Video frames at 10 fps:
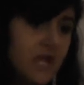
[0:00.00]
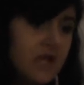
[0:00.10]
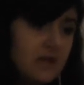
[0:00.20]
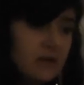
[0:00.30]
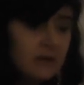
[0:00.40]
For
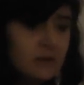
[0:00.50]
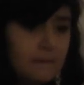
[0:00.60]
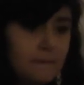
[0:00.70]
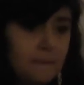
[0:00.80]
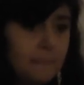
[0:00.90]
example, the
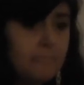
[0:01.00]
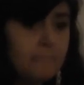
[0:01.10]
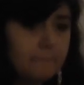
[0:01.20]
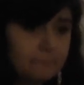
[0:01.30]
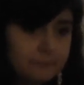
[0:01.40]
fact that there are
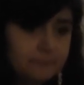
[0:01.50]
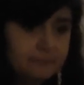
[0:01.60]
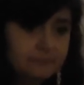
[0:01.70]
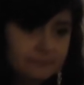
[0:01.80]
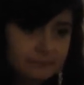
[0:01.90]
some money
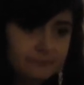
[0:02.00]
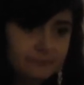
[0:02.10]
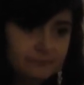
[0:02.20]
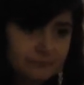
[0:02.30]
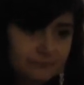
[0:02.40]

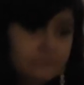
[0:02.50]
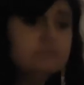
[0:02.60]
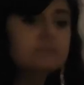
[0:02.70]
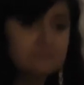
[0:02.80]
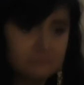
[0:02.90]
going from the
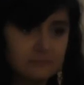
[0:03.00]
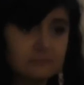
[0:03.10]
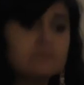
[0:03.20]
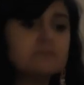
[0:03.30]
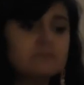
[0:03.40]
government to
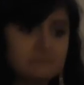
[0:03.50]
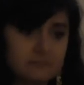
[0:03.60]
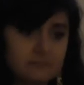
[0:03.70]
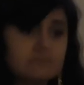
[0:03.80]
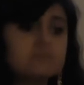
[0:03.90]
some
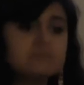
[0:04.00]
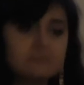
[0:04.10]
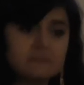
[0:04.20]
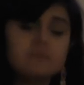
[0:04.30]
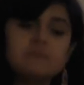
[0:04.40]
conflicts which are
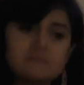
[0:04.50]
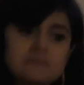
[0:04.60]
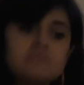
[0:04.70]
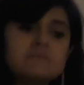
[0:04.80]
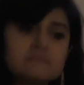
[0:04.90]
simply
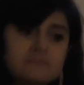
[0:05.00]
abroad.